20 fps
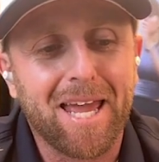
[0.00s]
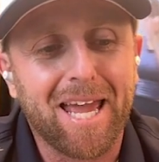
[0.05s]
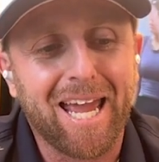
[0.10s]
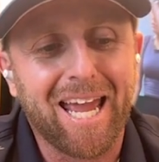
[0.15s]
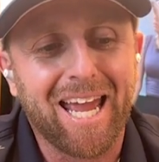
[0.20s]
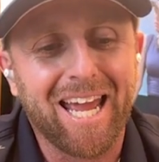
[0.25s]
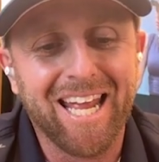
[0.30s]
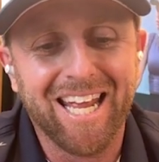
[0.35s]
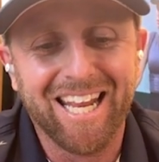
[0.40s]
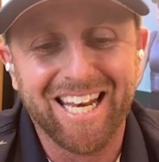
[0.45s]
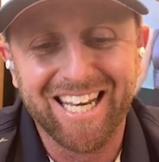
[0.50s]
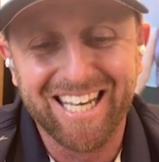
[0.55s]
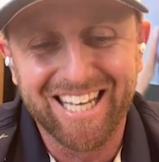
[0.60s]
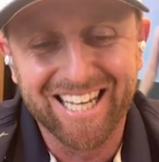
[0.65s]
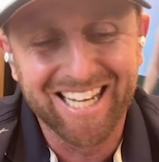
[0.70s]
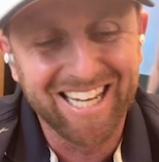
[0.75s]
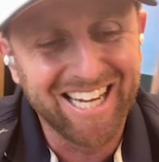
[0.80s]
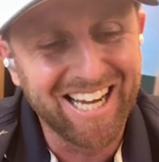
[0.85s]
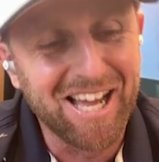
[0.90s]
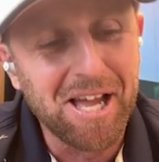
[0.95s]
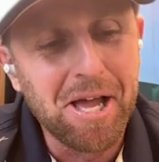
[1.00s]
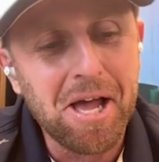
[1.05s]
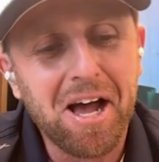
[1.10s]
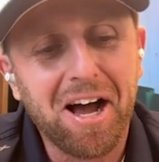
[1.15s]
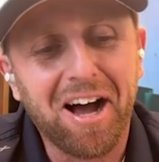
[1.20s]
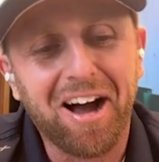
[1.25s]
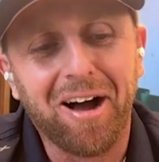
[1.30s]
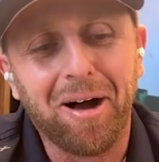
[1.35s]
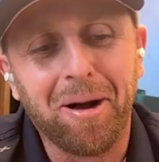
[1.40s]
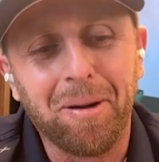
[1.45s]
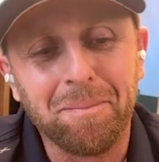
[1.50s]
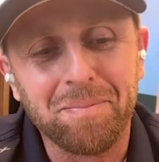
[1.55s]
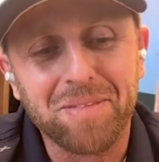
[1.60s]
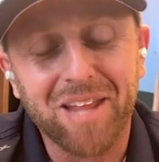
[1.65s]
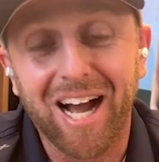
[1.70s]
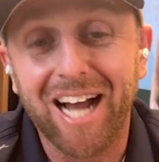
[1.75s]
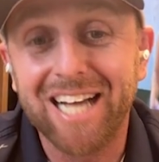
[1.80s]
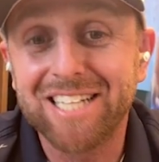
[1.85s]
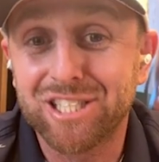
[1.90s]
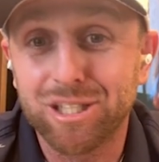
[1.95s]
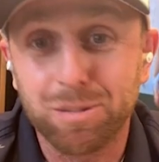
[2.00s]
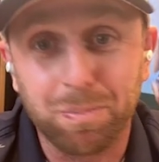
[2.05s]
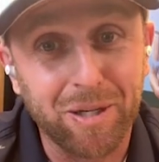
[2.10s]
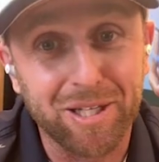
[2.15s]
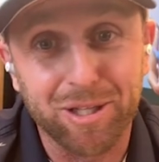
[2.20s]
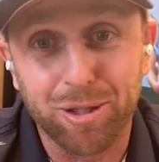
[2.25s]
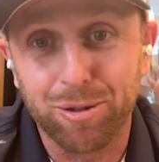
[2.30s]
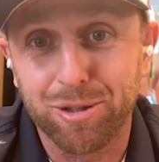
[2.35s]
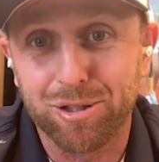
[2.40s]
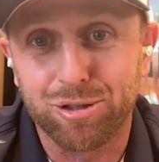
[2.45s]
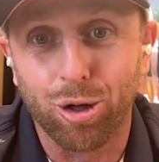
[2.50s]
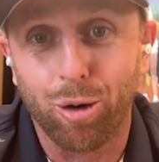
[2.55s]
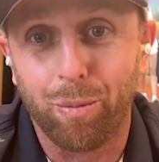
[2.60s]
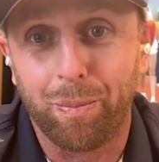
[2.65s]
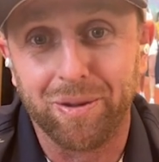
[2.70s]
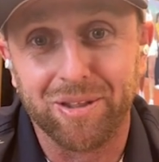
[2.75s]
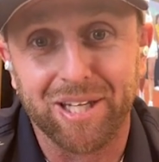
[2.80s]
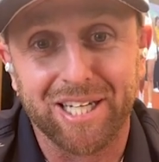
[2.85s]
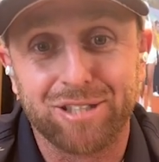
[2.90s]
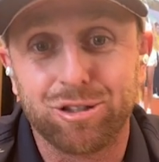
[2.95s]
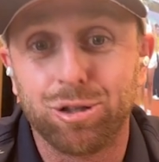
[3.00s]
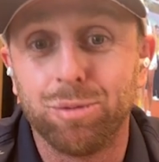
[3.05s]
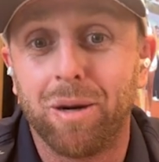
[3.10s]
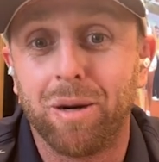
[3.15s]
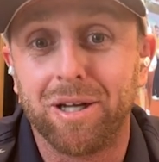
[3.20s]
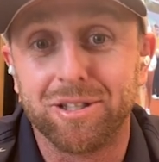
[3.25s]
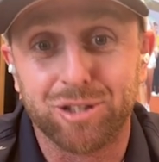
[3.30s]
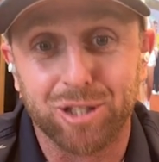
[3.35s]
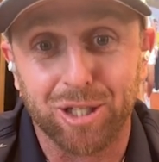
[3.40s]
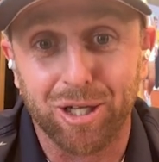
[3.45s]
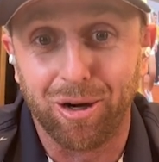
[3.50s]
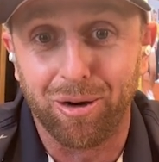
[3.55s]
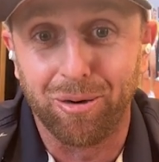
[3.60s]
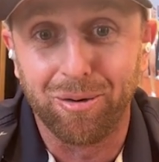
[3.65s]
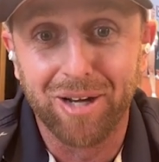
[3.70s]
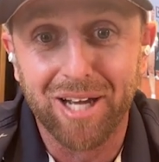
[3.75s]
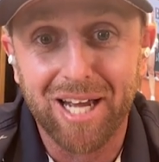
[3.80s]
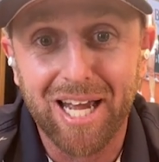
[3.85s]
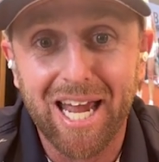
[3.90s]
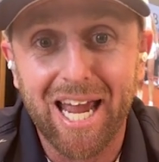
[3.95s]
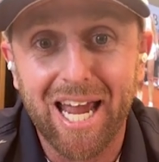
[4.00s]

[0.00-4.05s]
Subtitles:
And I just played the US Open like 2 months ago.